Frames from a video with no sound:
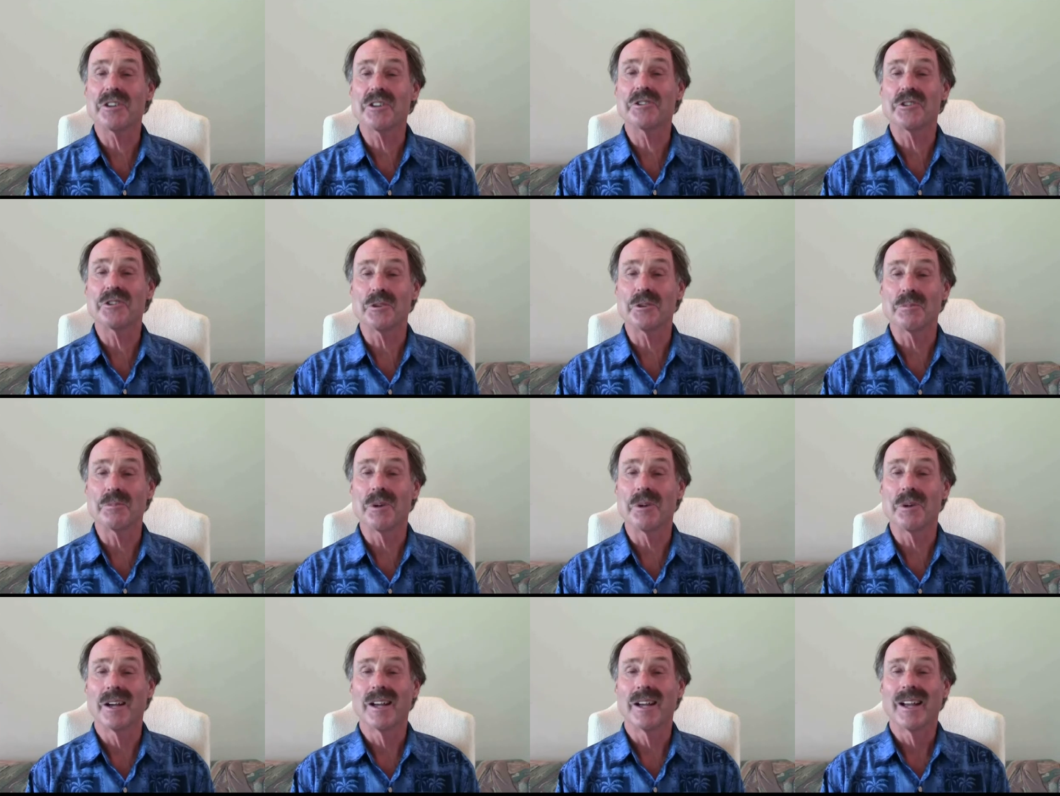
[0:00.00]

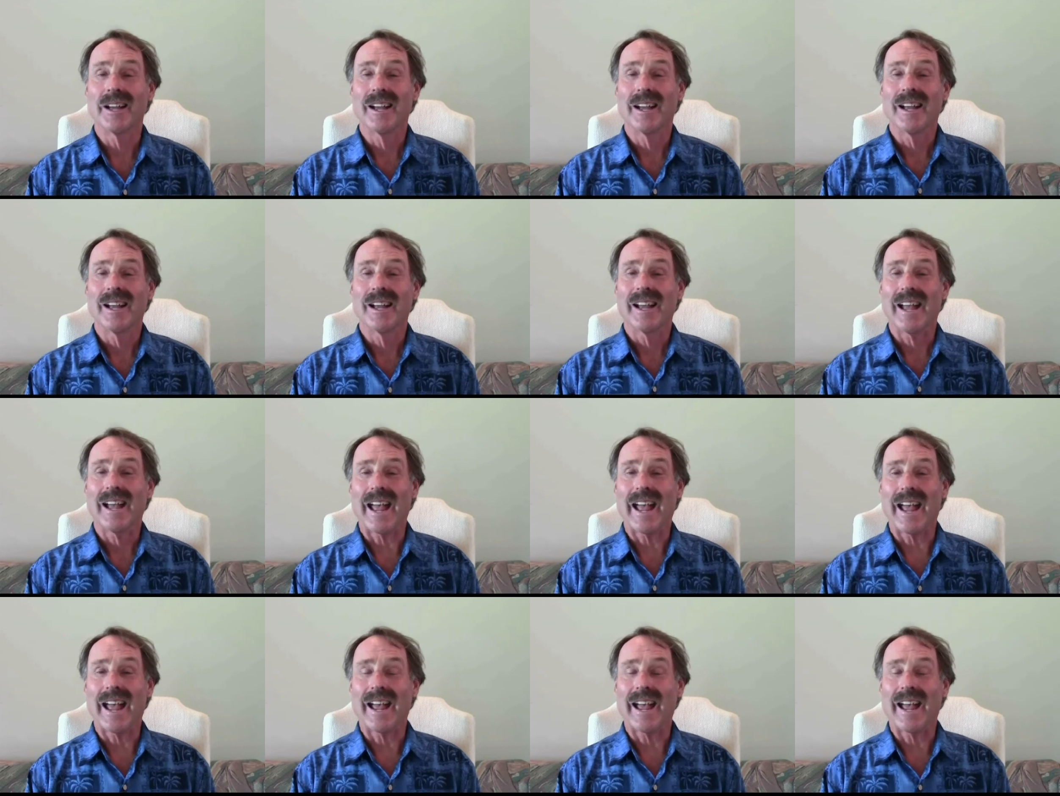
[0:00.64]
YouTube
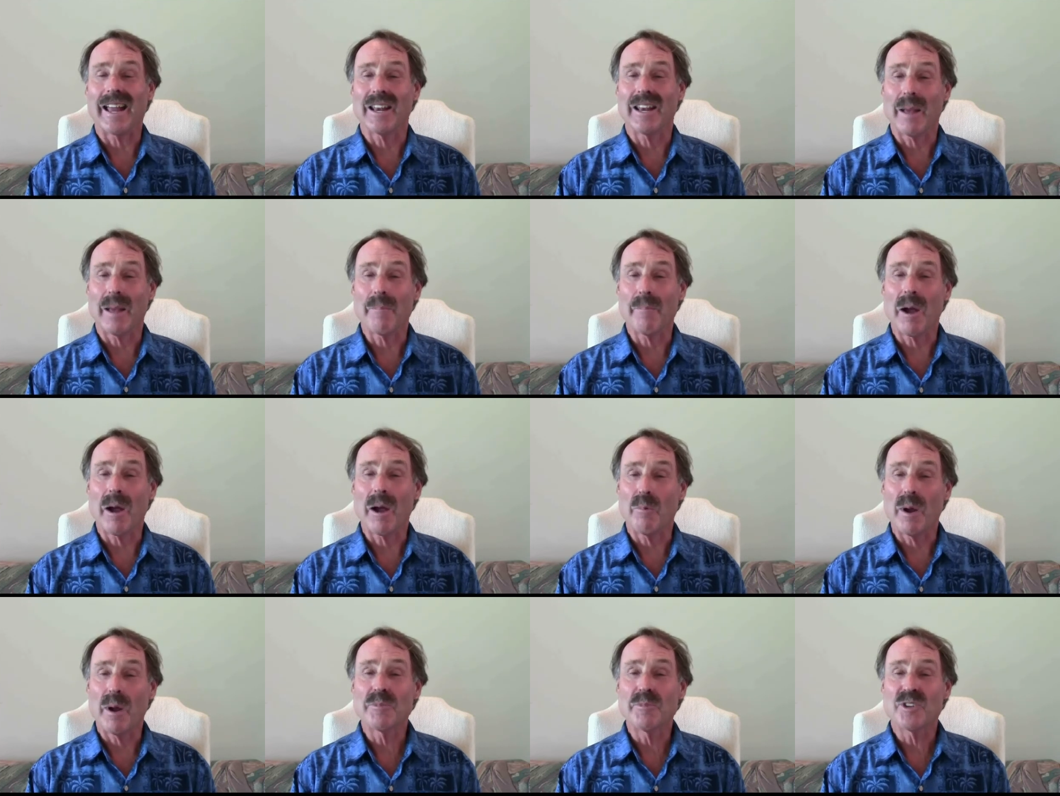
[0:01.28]
and at
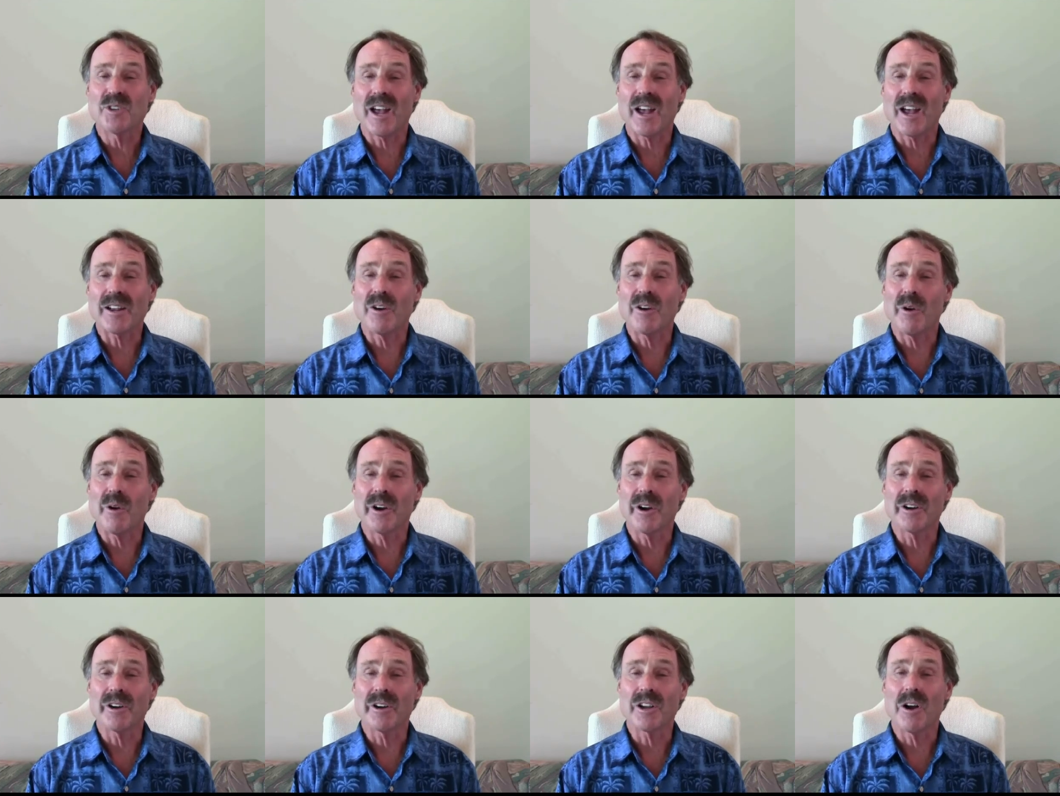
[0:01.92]
my website,
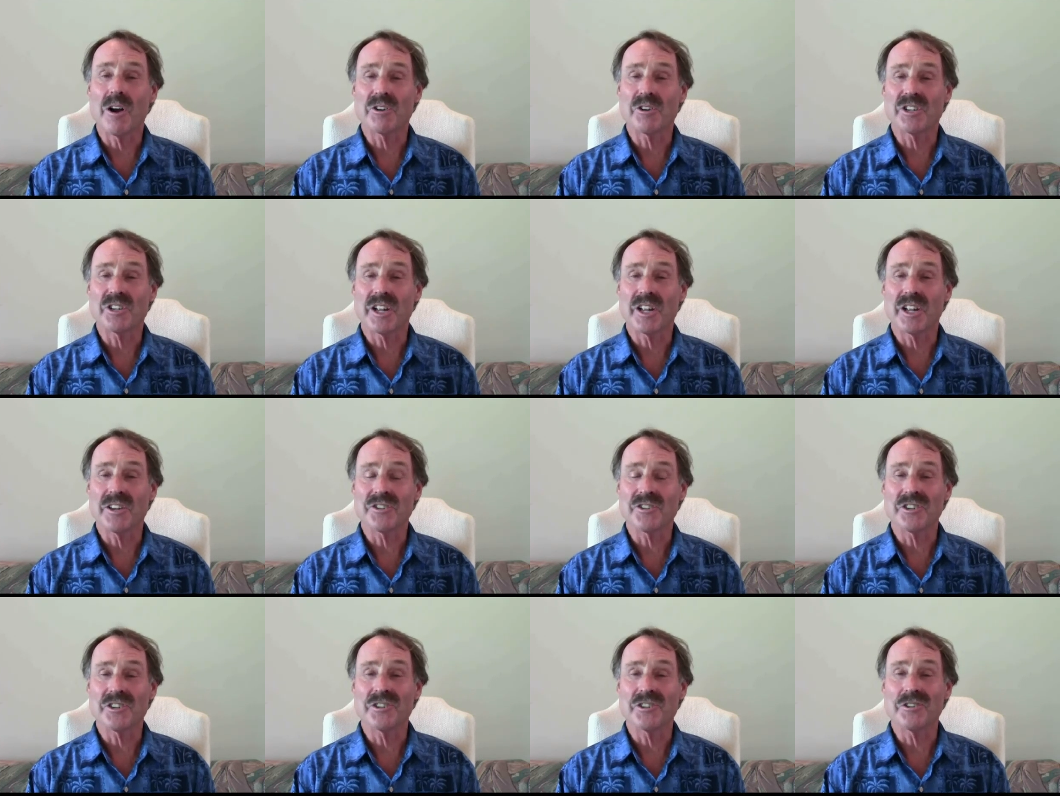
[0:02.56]

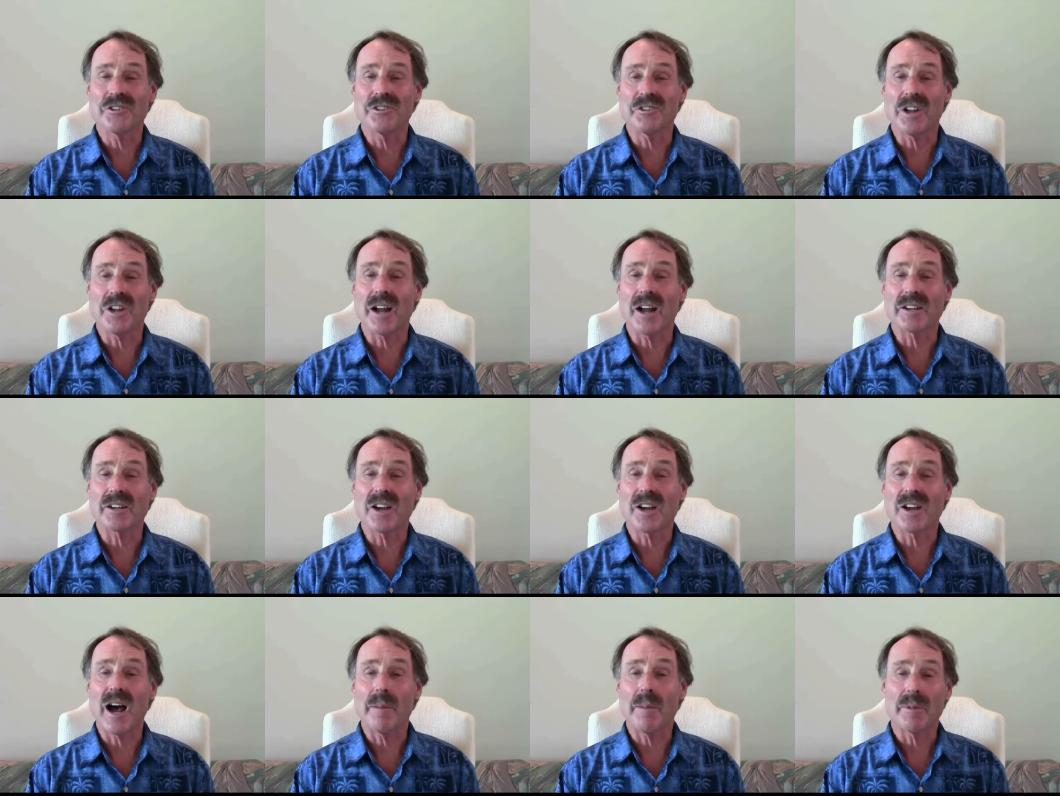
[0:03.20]

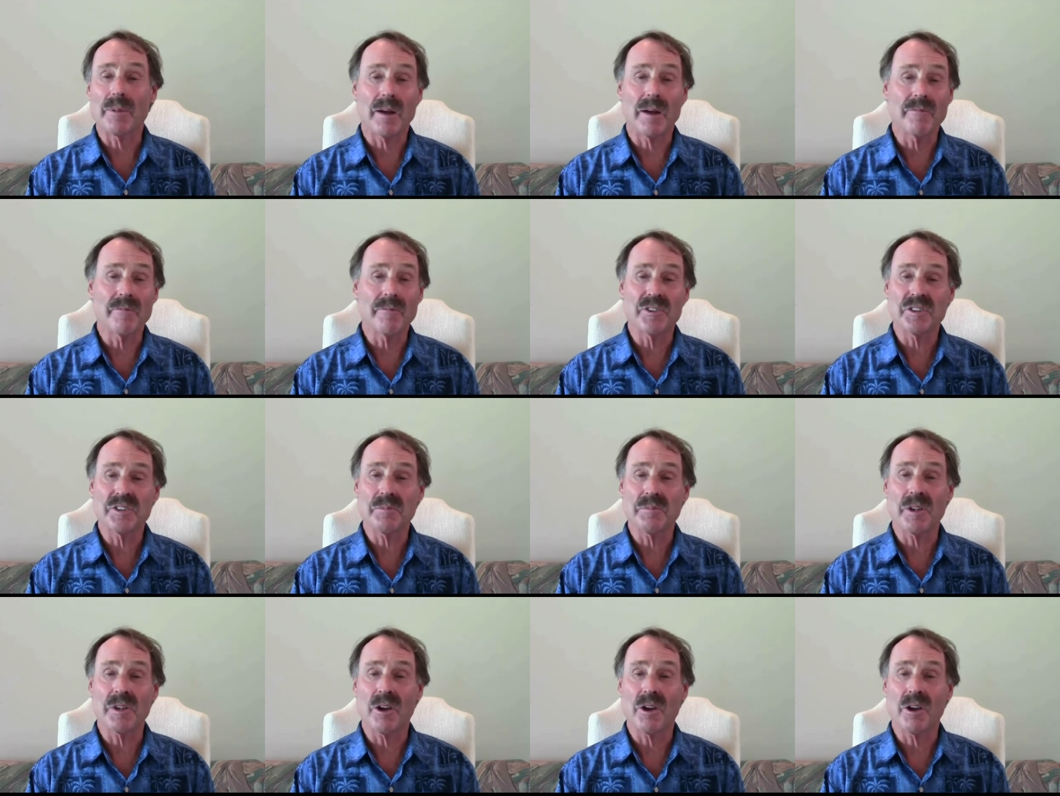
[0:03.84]
coherentcoachinginstitute.com. Come
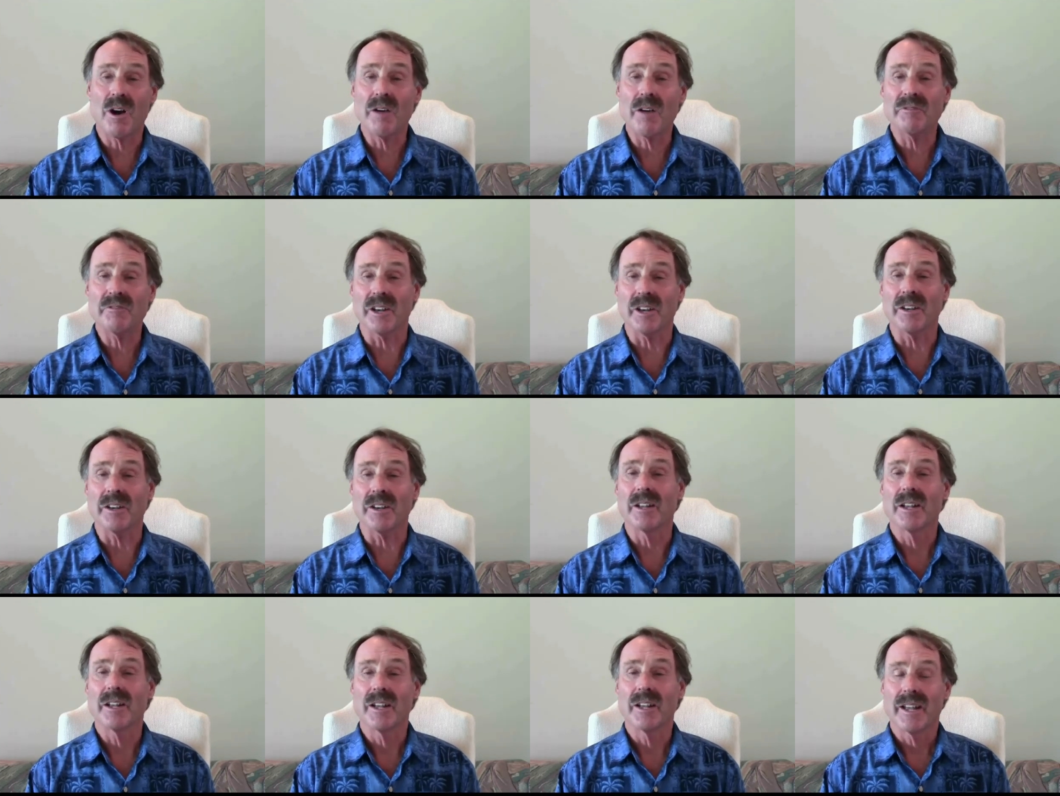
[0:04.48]
visit me often.